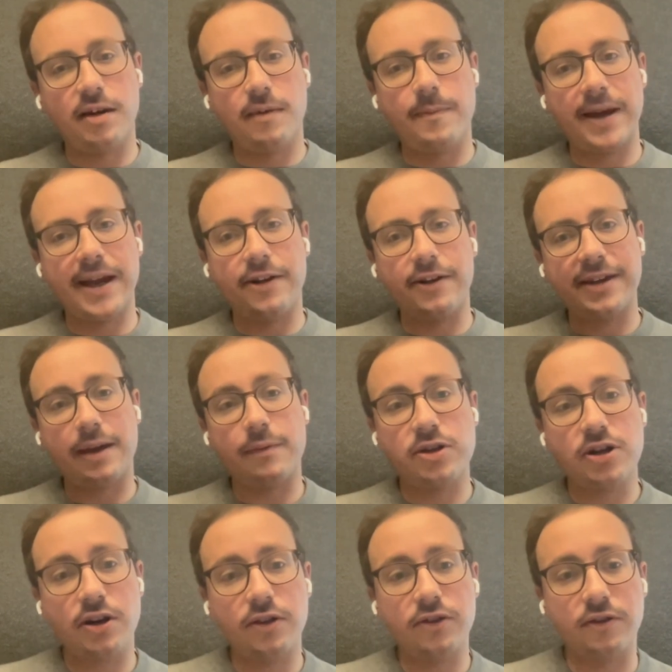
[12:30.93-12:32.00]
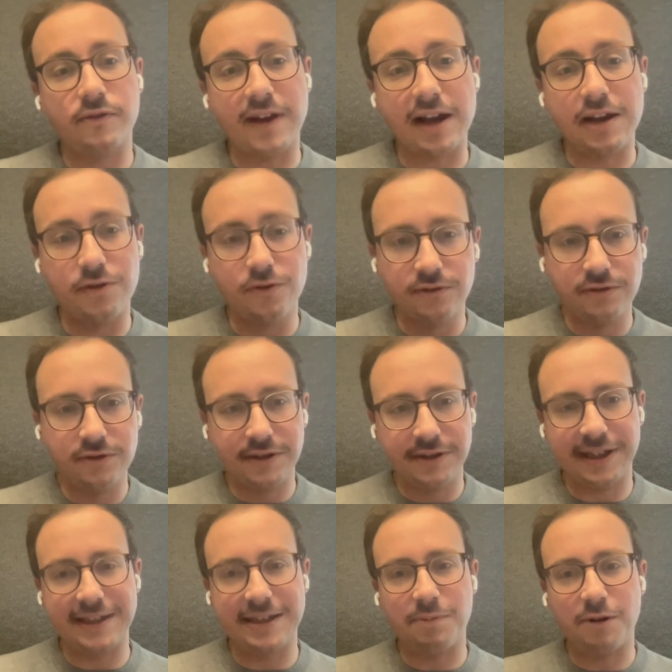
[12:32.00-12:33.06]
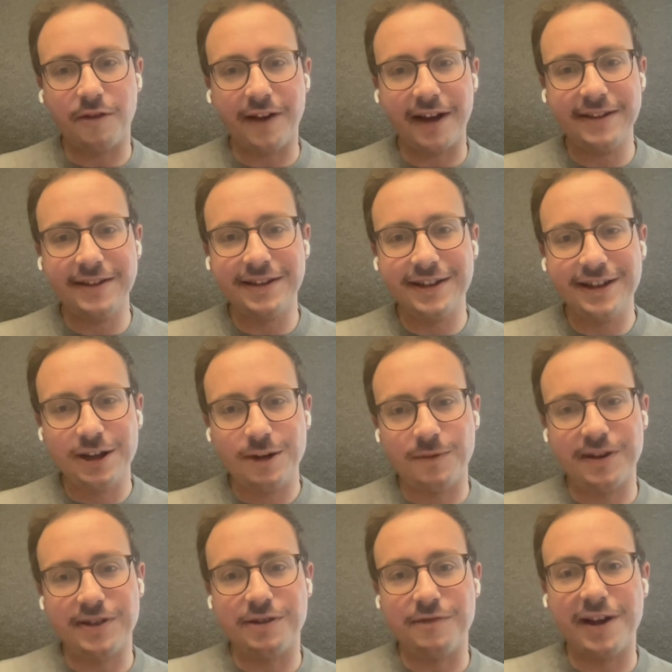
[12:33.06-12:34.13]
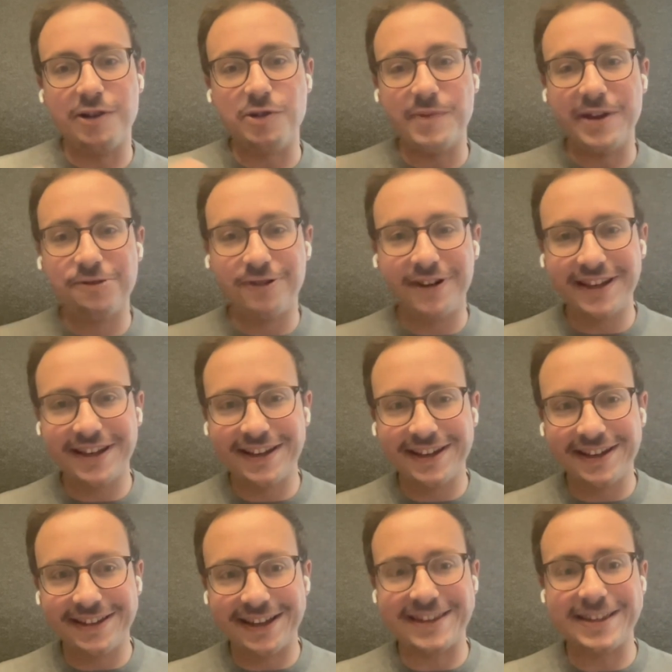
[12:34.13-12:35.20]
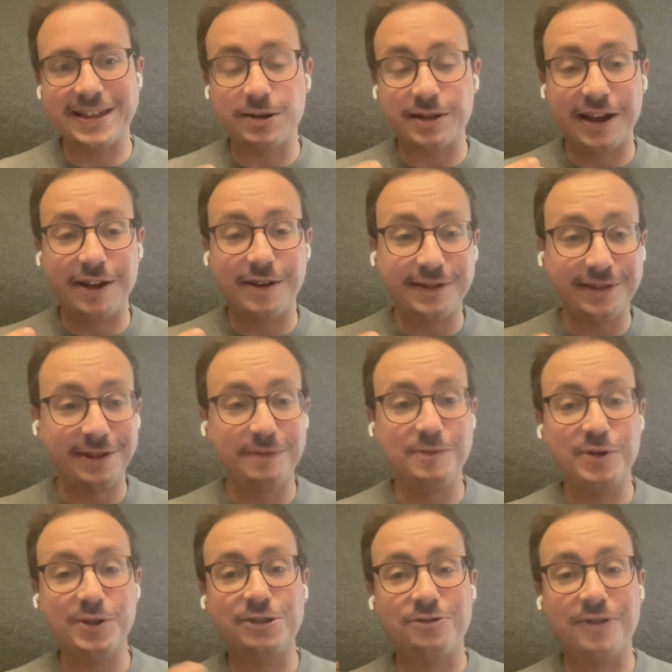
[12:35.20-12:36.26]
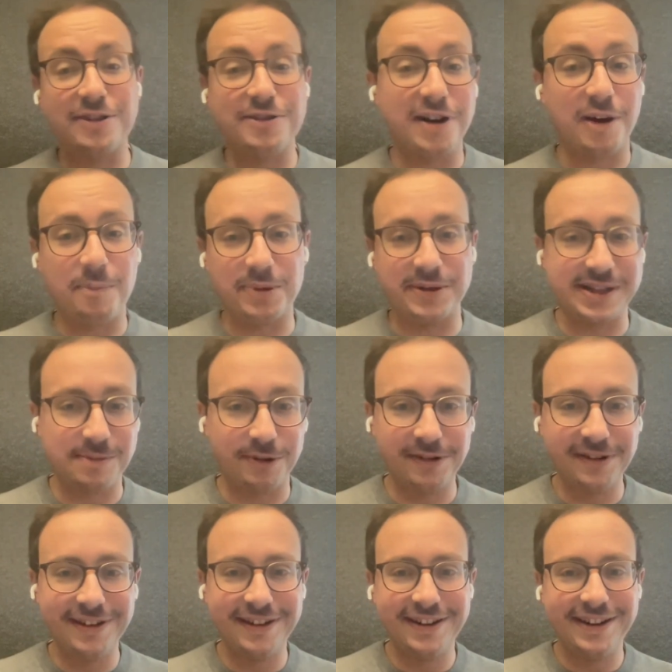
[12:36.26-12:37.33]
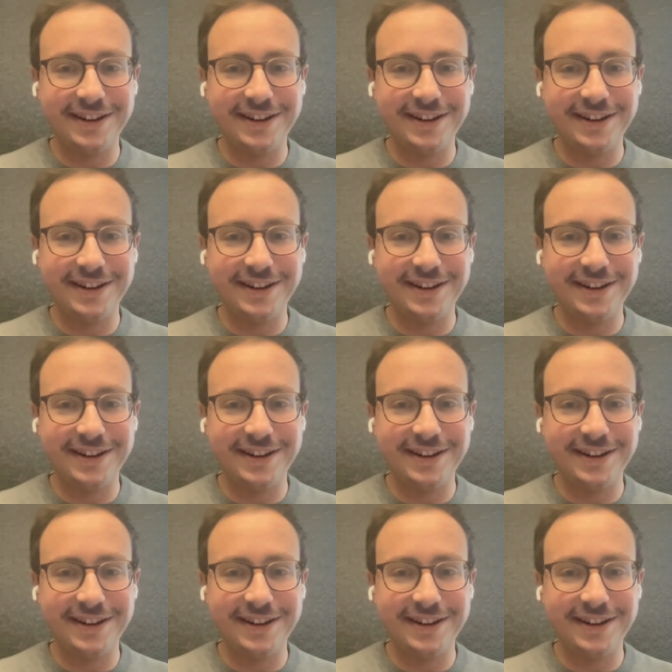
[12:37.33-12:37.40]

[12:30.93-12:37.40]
uh, better capture the value that they provide with a value metric that is the most granular possible,